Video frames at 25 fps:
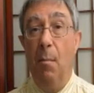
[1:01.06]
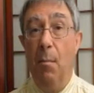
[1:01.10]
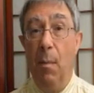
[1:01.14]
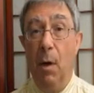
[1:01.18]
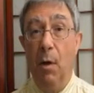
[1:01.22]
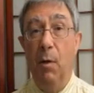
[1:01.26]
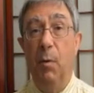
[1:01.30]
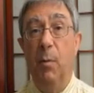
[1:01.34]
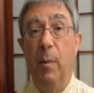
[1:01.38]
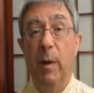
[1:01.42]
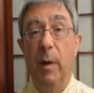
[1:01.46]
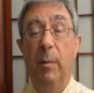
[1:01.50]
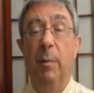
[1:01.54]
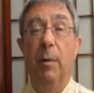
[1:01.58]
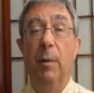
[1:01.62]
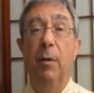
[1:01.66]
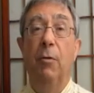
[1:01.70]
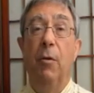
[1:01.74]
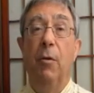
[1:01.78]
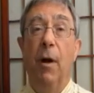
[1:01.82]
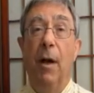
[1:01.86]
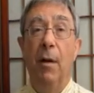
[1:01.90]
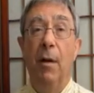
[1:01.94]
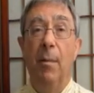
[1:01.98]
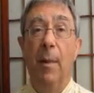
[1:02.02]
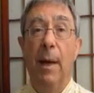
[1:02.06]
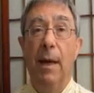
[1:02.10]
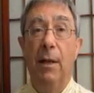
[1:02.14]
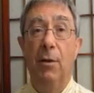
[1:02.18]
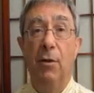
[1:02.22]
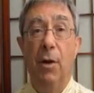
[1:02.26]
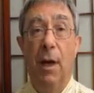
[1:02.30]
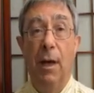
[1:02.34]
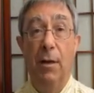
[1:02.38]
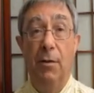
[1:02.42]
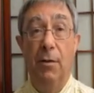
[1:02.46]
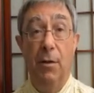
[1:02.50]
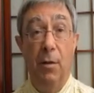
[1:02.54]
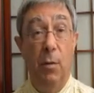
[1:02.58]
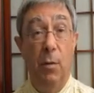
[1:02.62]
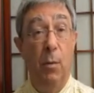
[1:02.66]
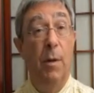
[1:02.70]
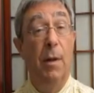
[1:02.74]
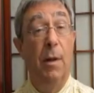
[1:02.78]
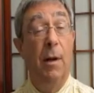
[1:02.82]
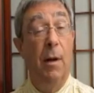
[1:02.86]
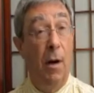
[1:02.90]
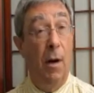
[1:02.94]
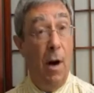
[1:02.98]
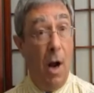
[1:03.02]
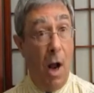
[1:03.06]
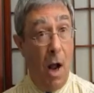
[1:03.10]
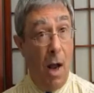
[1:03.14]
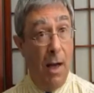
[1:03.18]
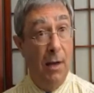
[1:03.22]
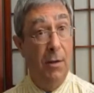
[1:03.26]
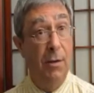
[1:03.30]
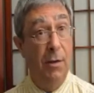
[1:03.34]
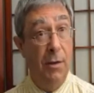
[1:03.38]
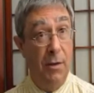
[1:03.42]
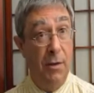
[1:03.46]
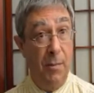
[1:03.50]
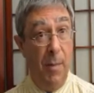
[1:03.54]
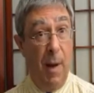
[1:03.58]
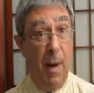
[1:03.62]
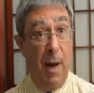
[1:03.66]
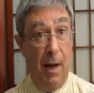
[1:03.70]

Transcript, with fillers: Most people try to make changes with their conscious